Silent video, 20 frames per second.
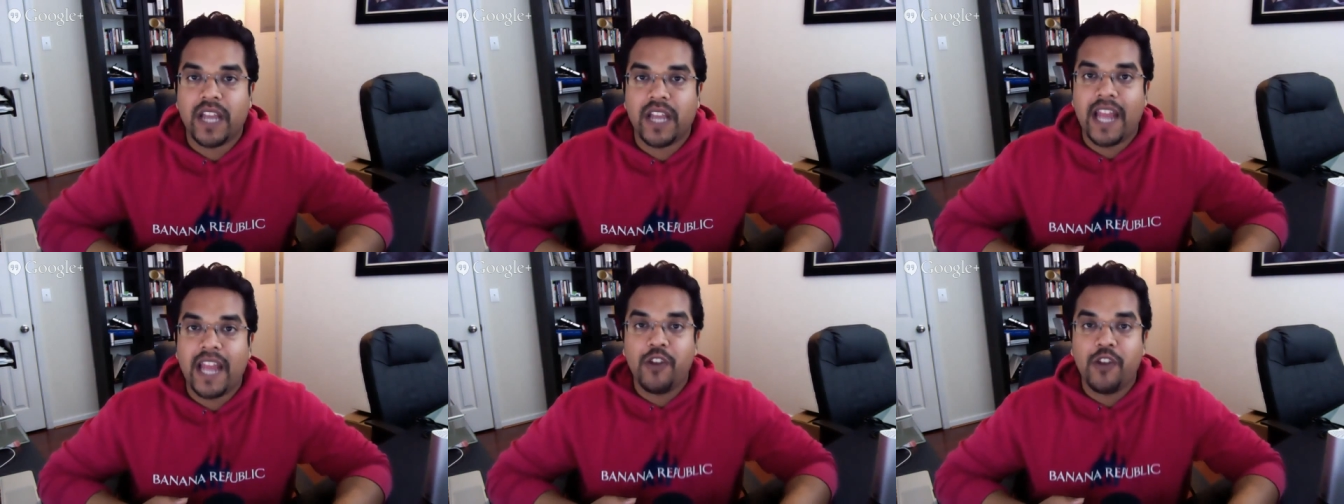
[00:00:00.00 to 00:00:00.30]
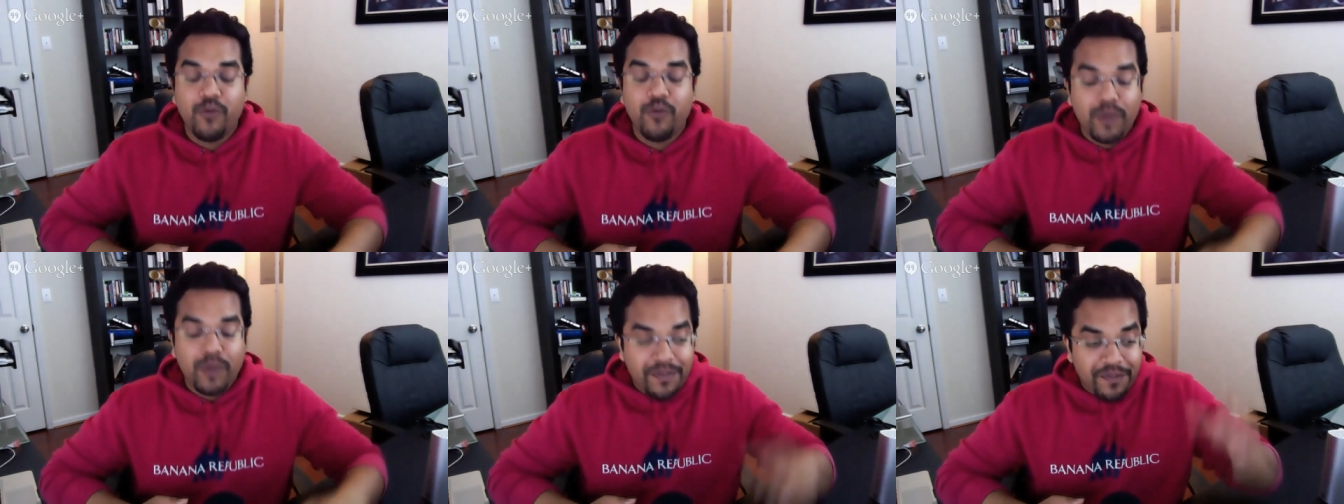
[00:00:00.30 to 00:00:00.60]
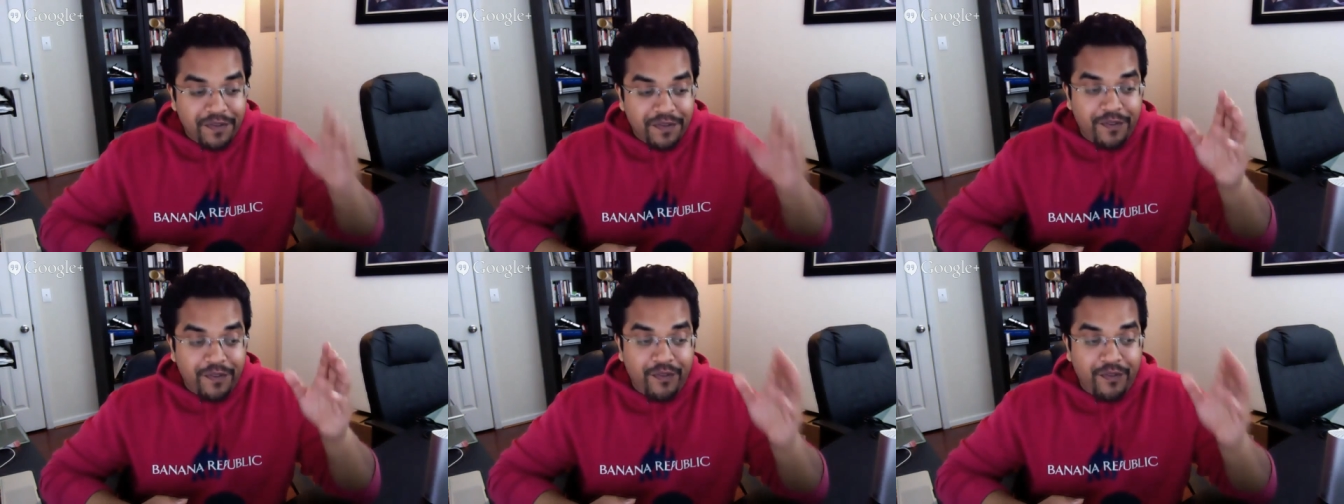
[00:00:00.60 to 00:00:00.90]
and you would
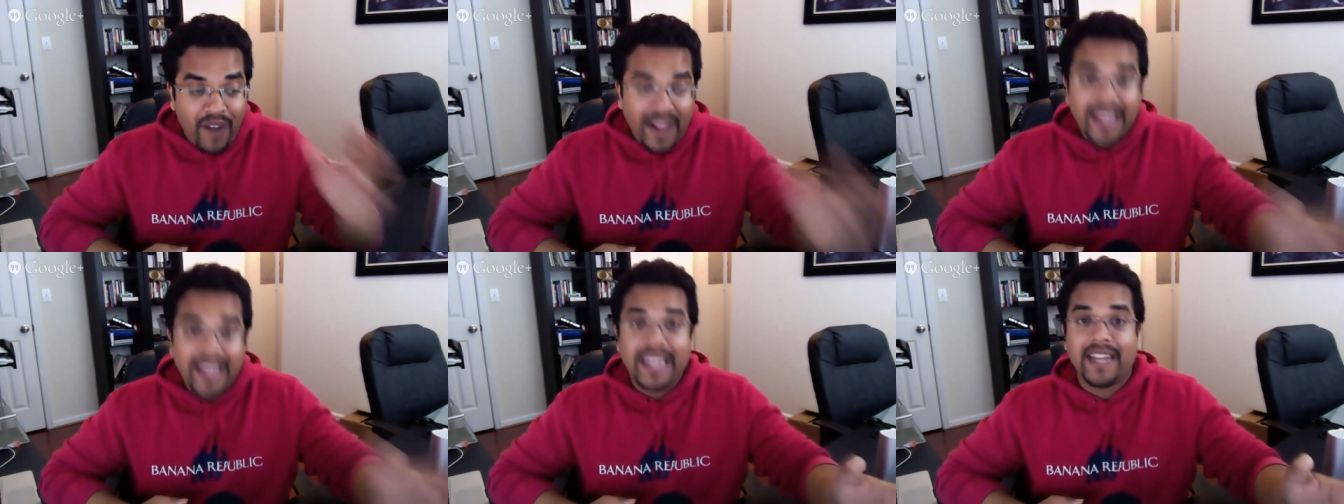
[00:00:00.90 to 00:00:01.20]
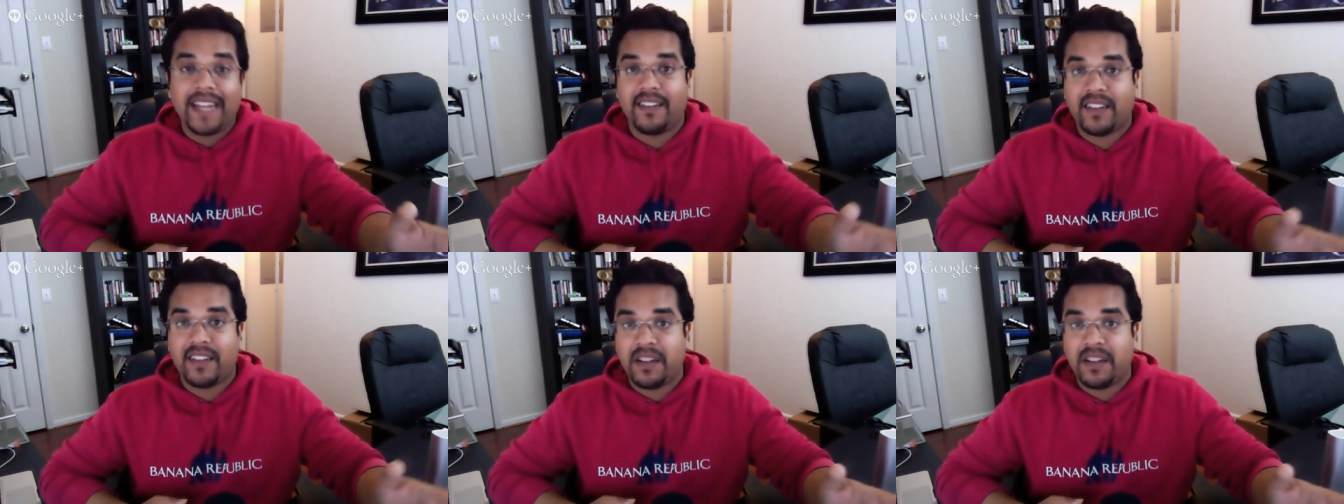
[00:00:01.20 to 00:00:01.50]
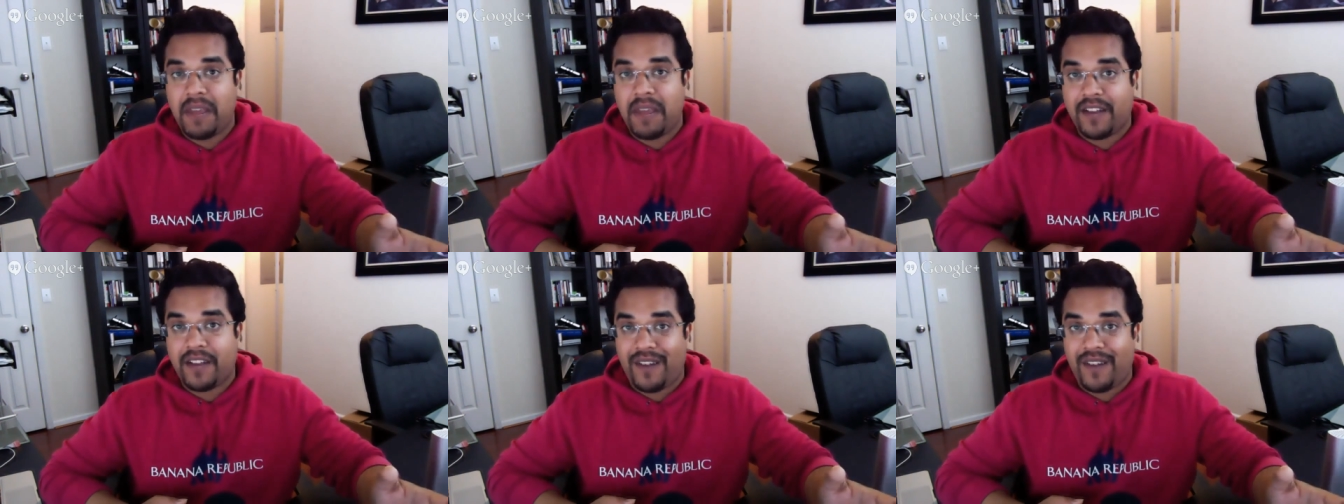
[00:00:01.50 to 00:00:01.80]
fight to
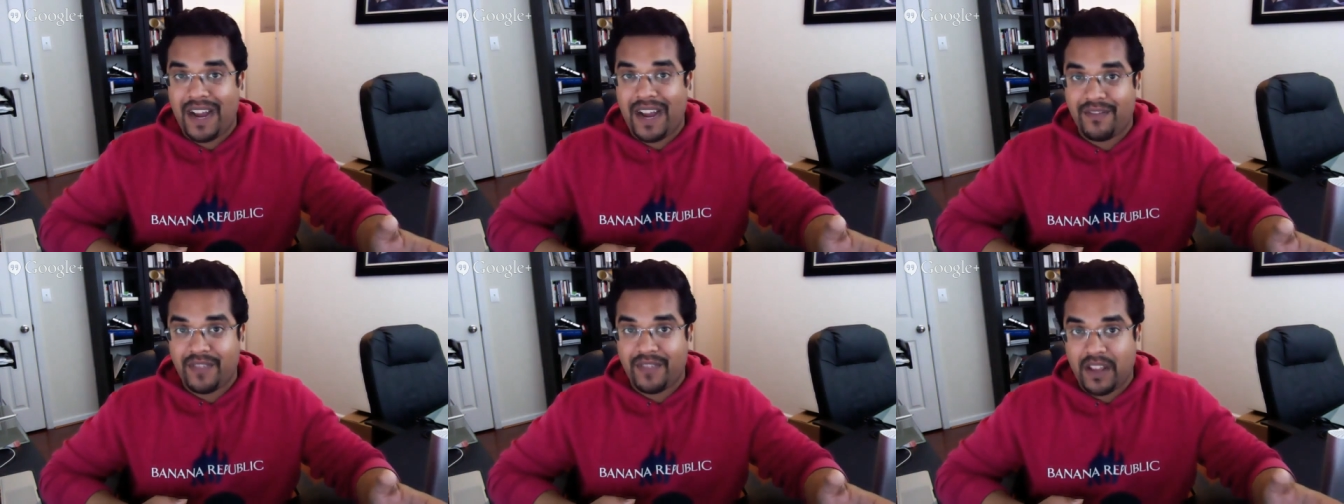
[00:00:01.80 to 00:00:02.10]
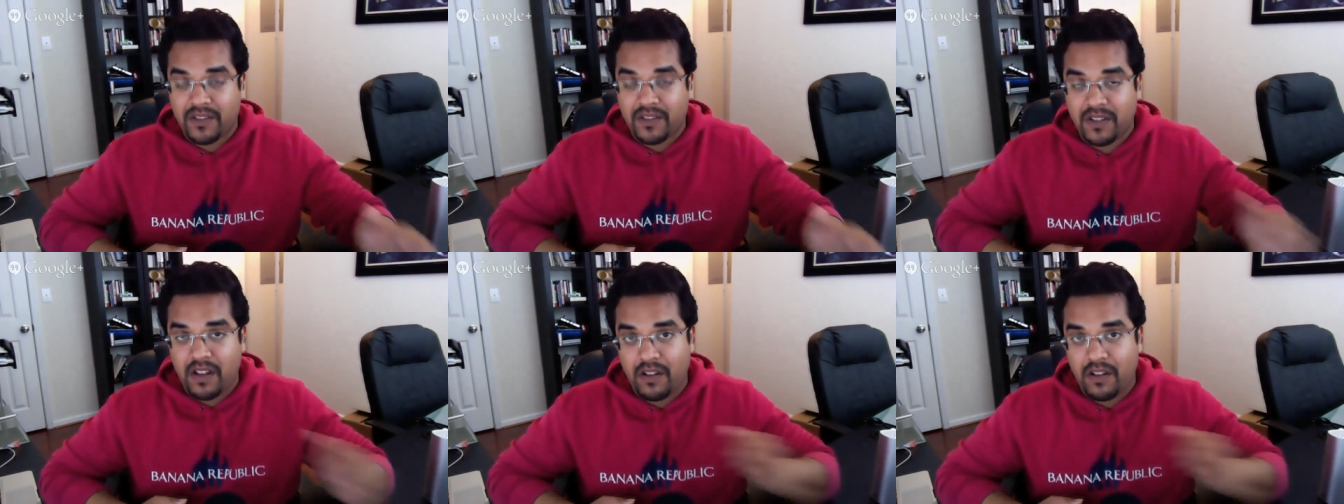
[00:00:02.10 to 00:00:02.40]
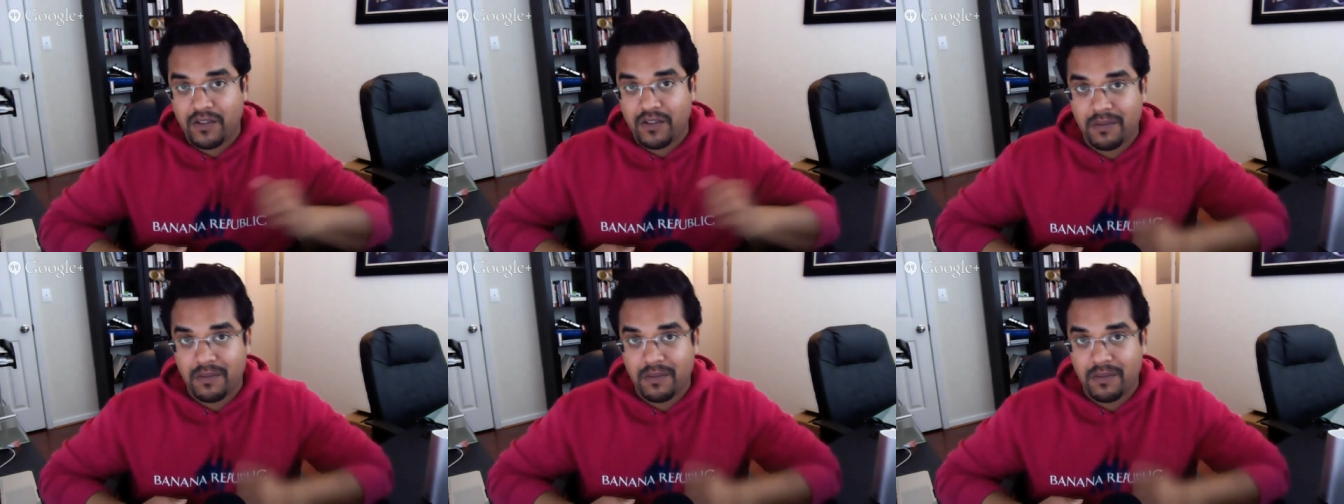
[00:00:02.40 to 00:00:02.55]
make $5,000